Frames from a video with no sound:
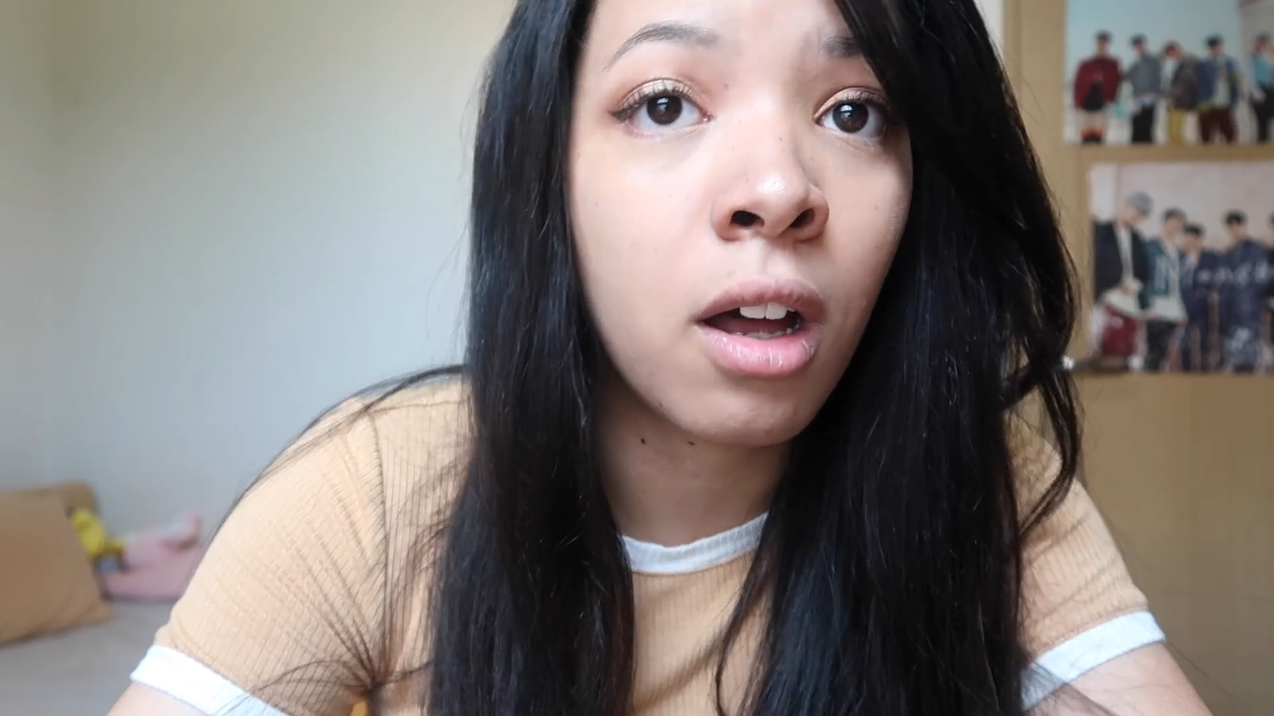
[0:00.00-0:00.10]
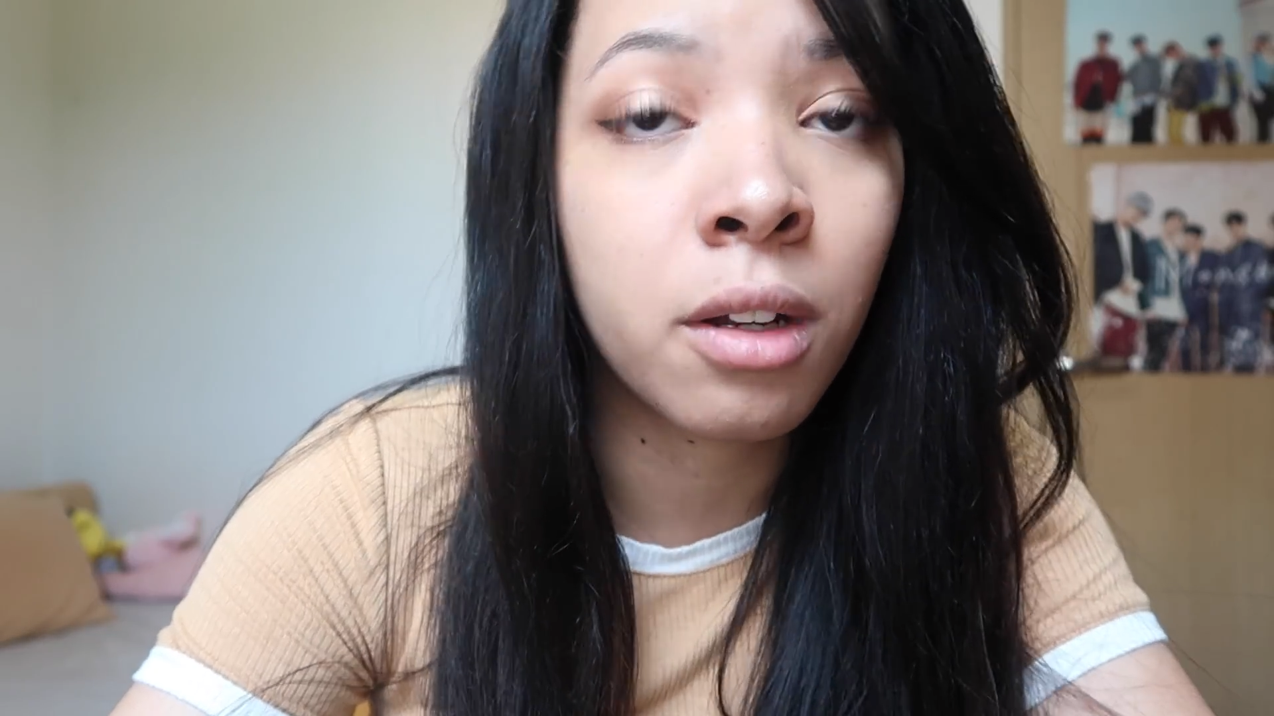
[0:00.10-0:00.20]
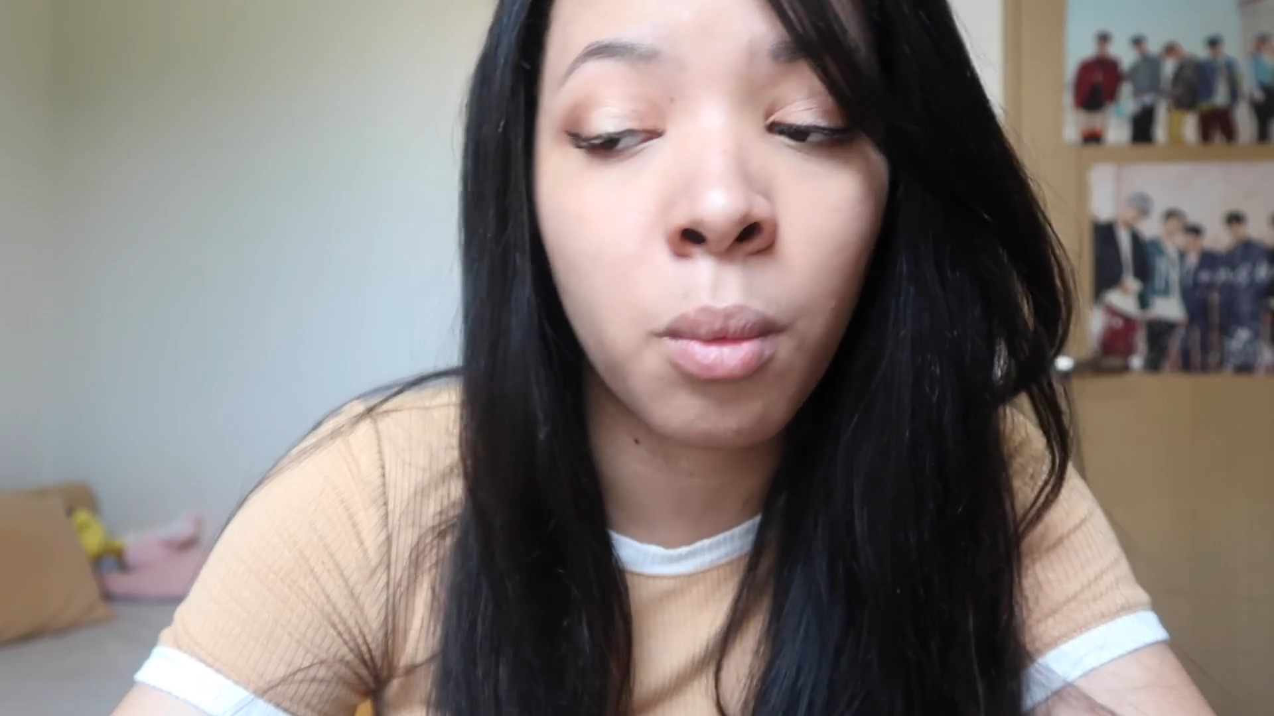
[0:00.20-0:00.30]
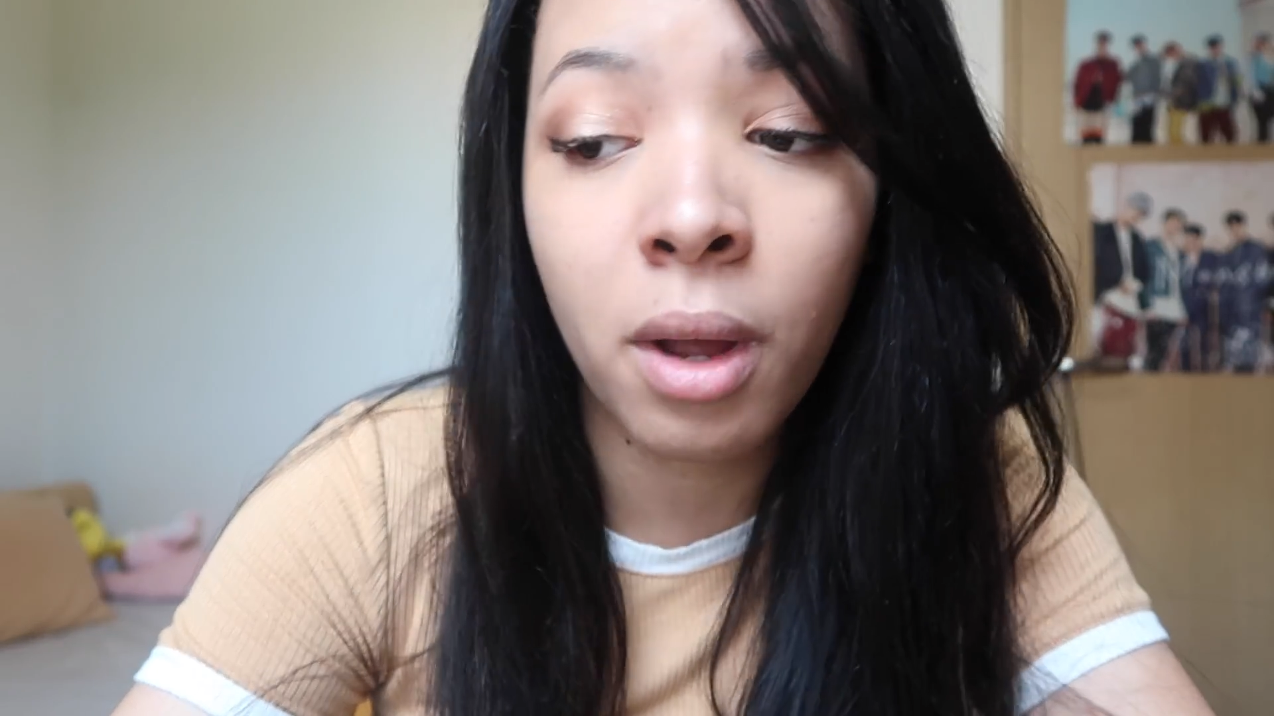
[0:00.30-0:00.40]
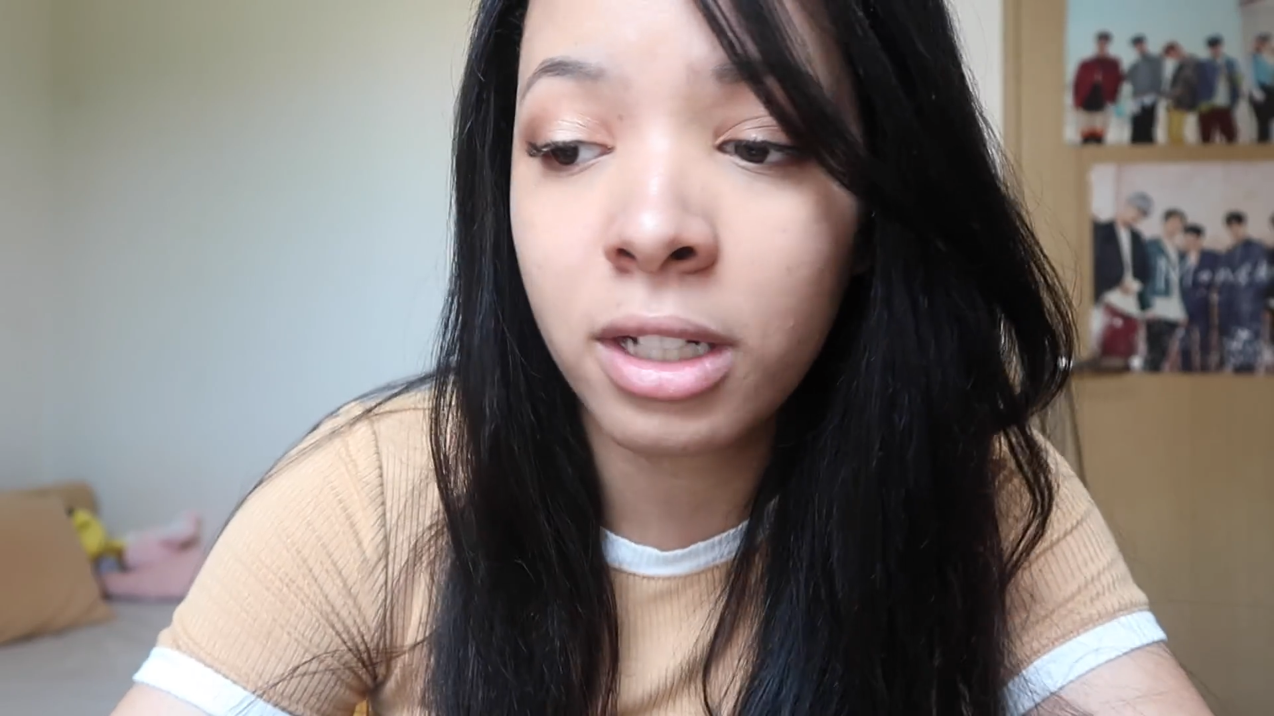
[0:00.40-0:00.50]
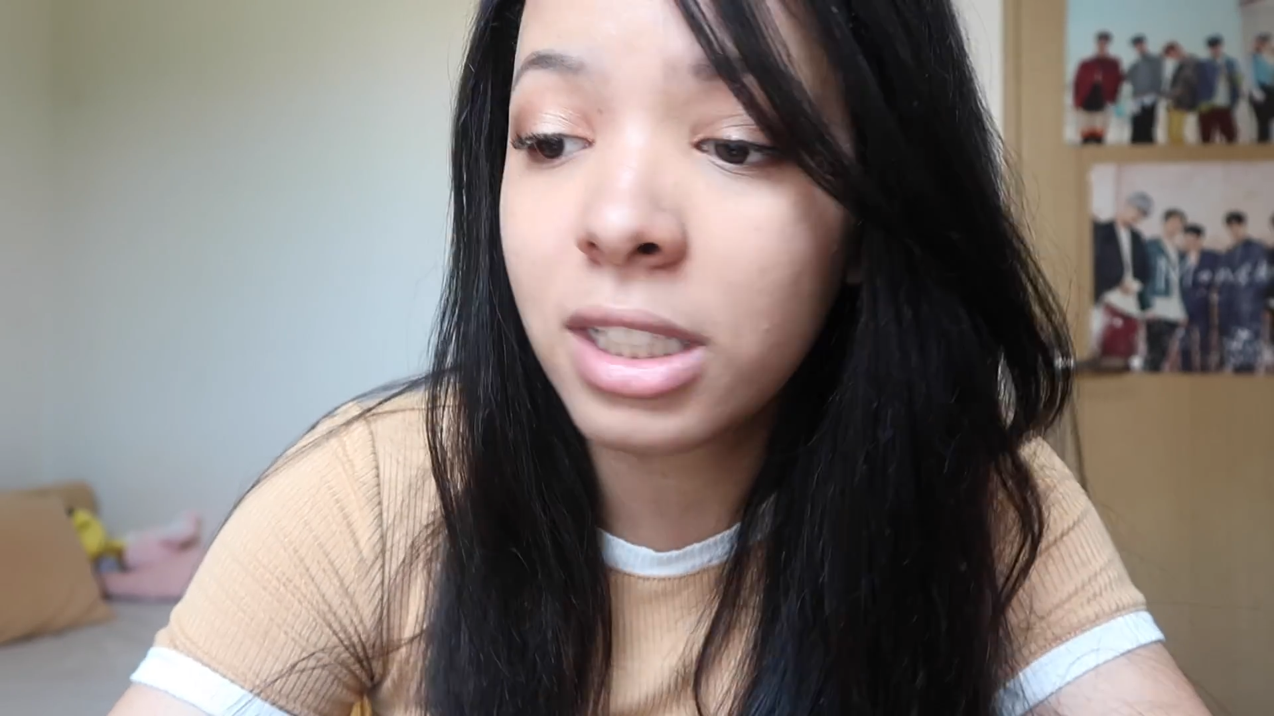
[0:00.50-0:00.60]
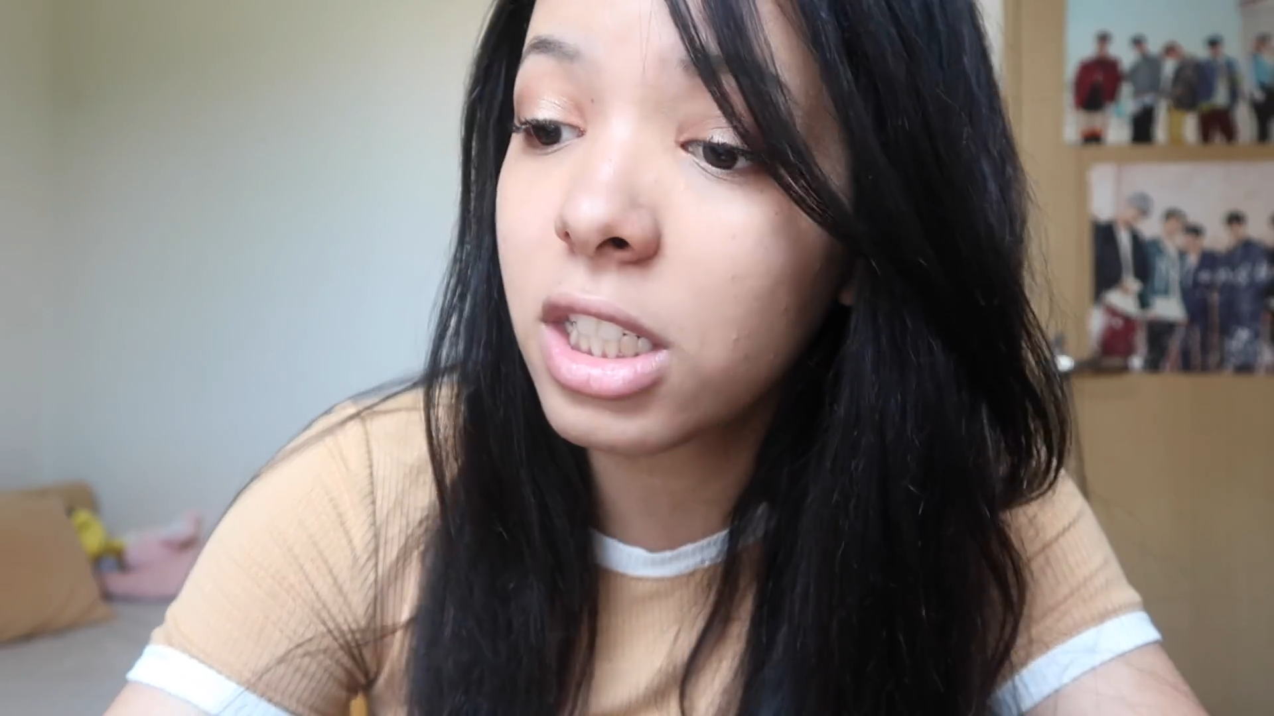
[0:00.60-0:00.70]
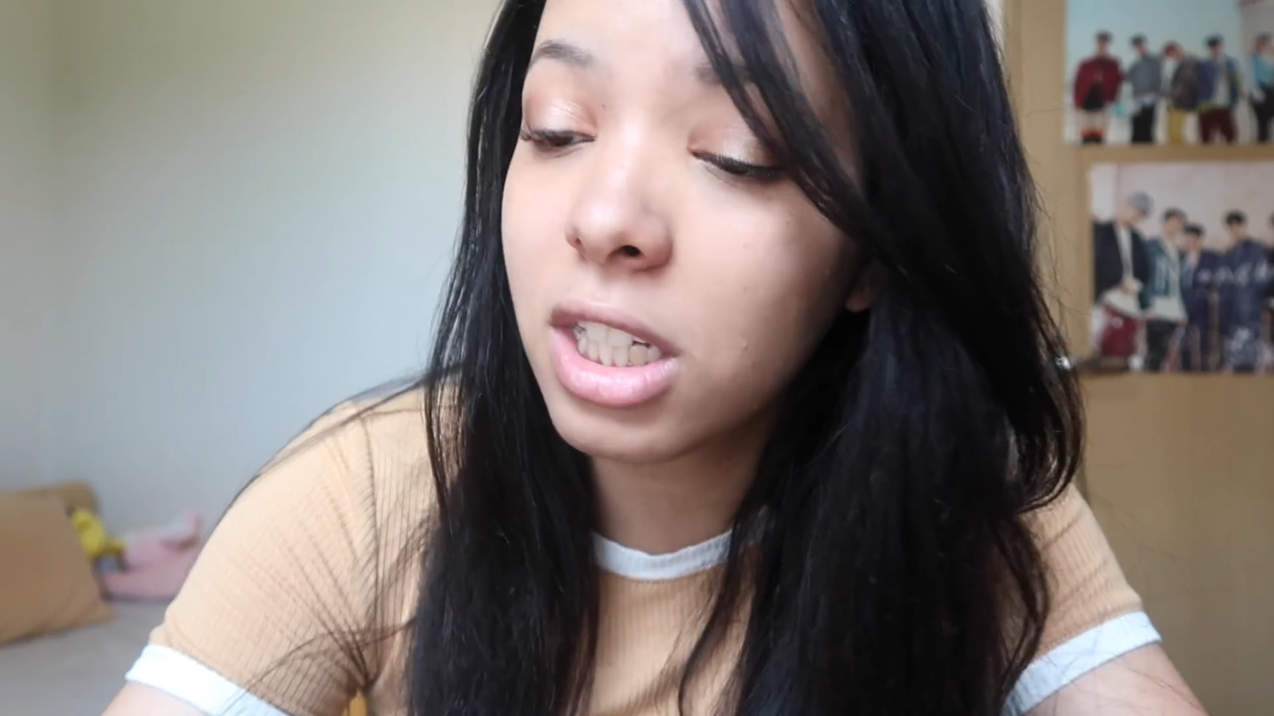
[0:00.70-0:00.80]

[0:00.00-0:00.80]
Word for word: on where to